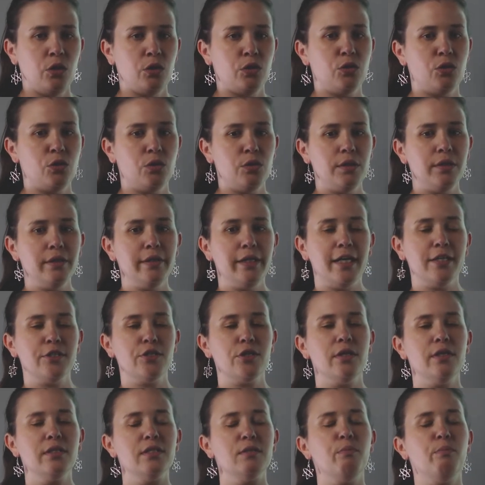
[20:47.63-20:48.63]
Your
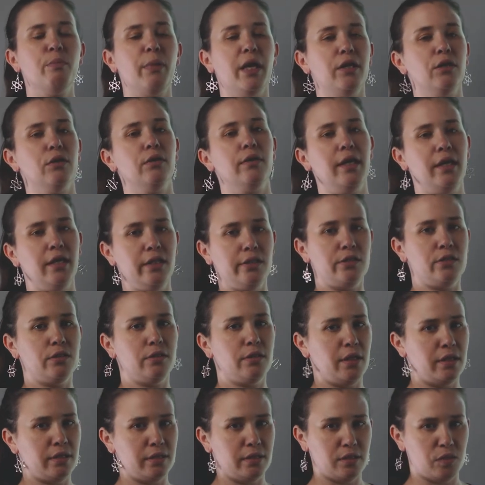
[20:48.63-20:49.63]
electrons better
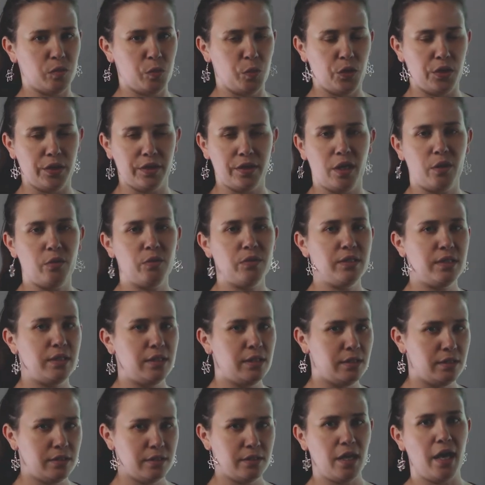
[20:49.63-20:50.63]
cancel at this point. That was
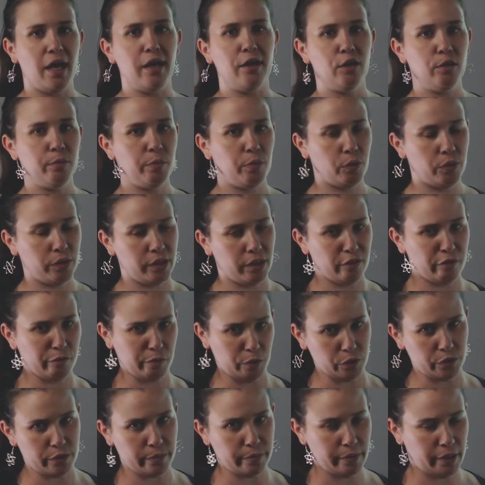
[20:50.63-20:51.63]
the entire point of
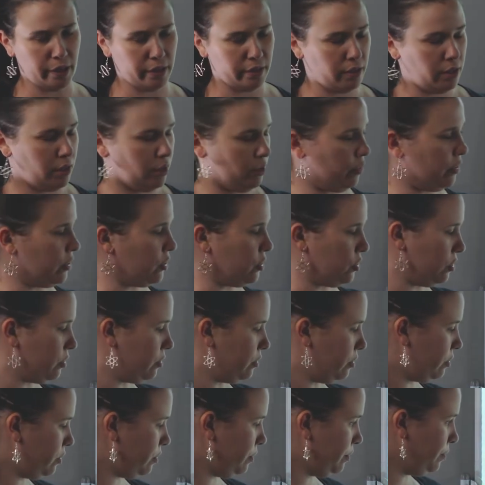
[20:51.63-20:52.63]
multiplying the
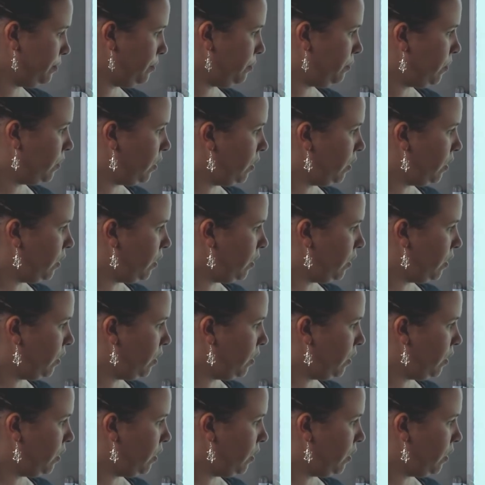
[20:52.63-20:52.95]
equations.